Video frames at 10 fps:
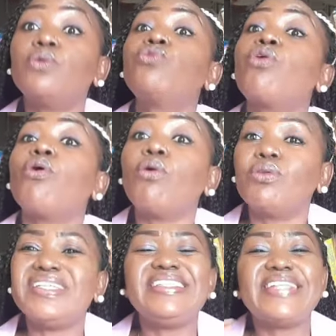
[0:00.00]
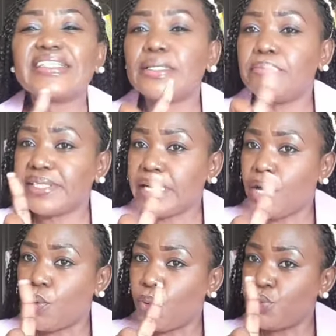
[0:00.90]
grow old. It doesn't matter
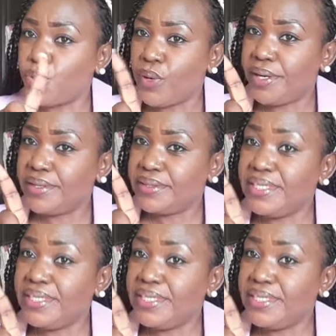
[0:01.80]
how old you are.